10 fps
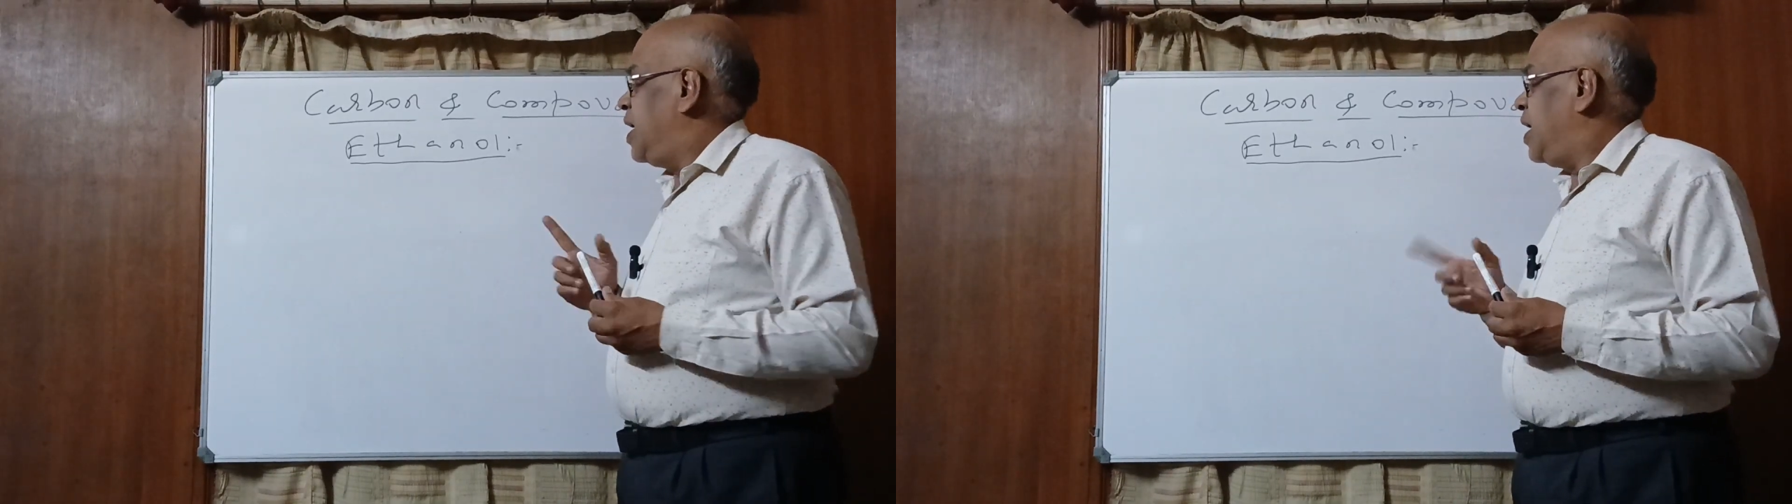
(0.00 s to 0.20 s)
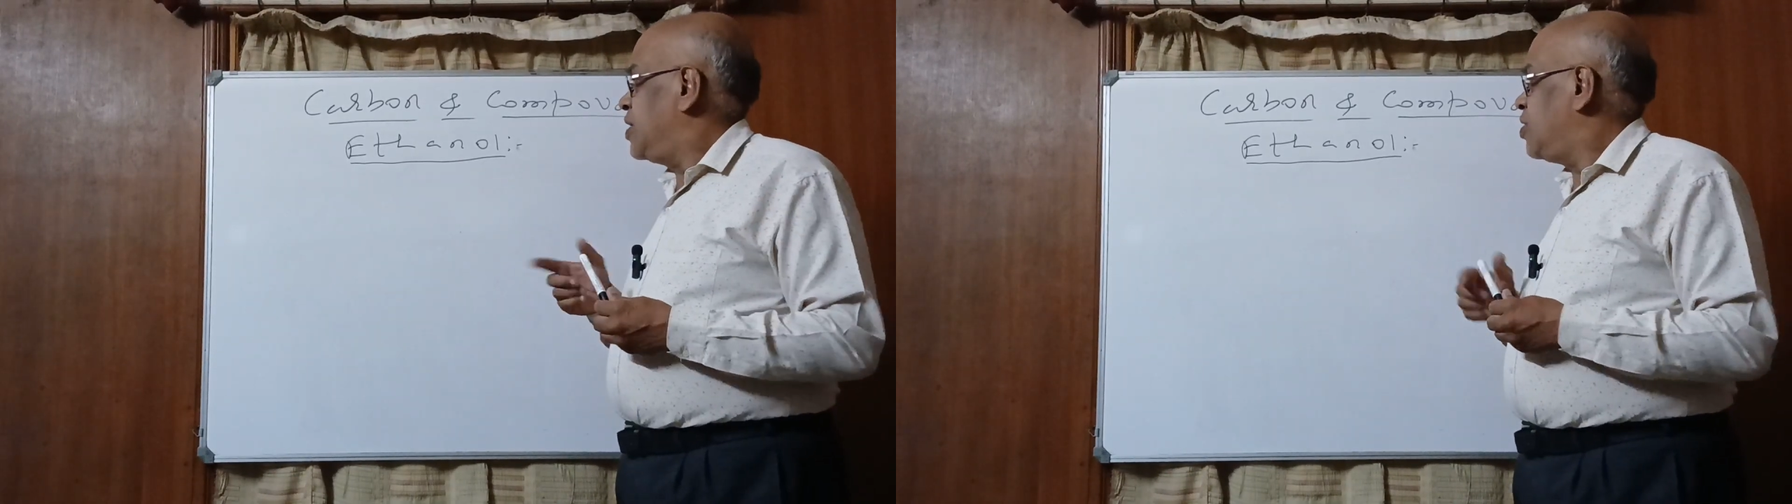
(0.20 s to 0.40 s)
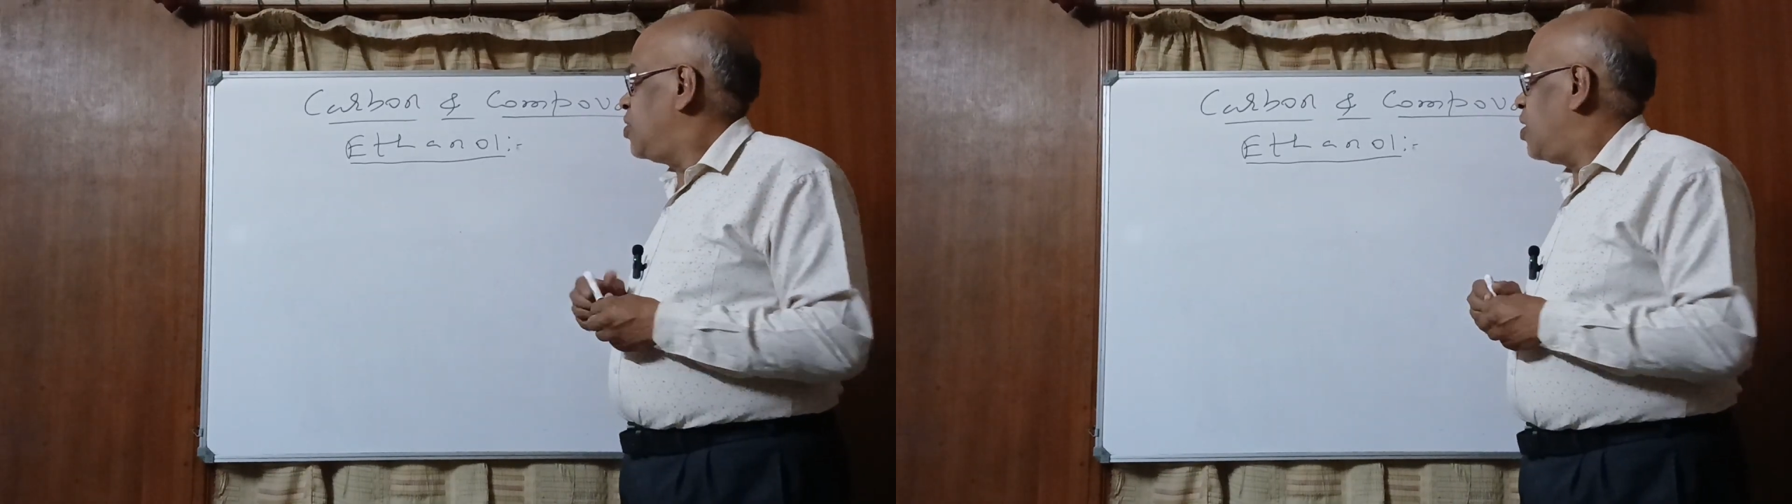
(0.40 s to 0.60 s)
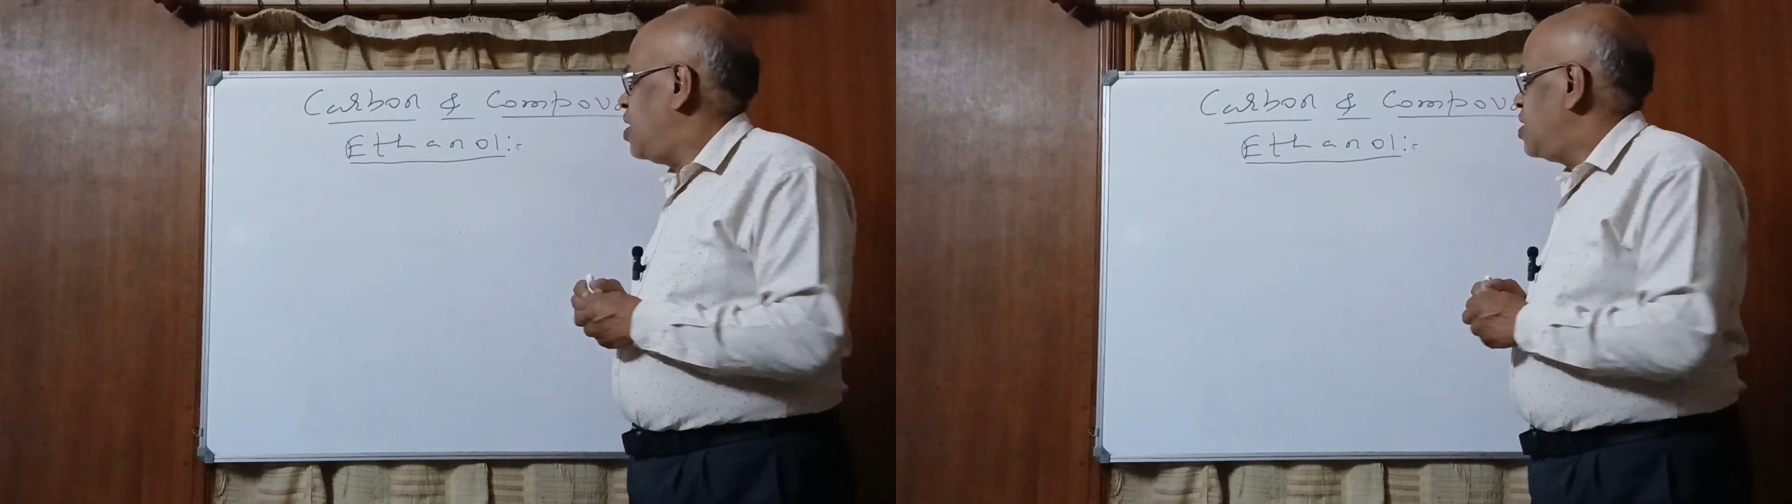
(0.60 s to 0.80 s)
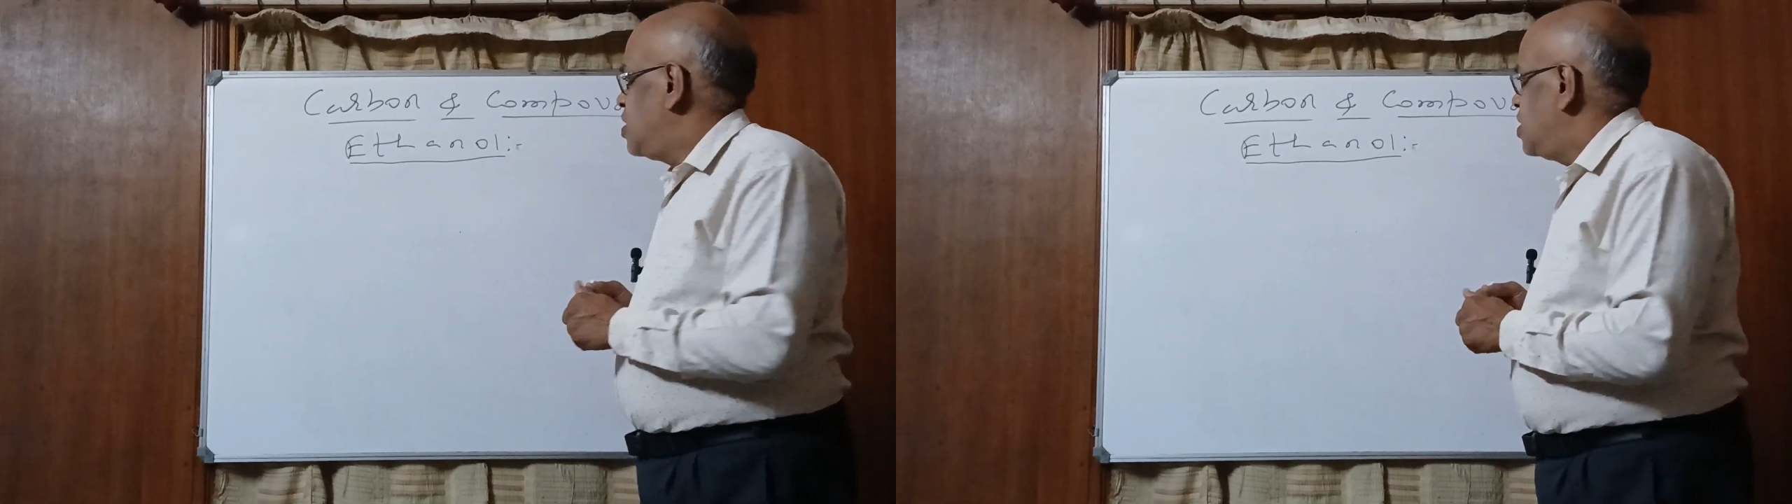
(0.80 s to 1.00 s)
Ethanol,